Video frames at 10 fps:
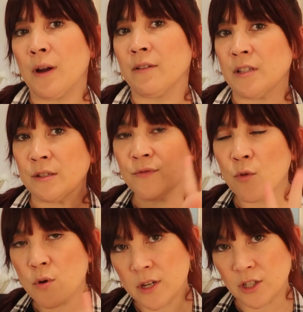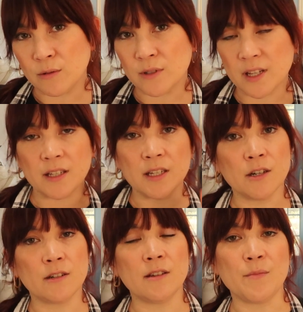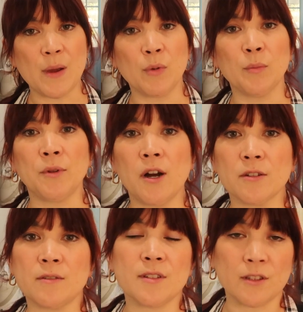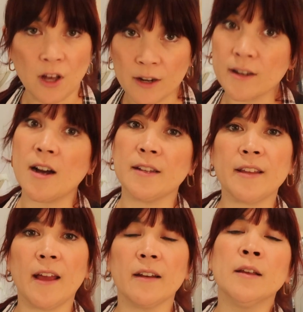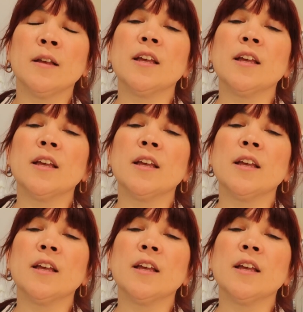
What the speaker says: I release 4 issues a year to the member blog, so it's a lot of content,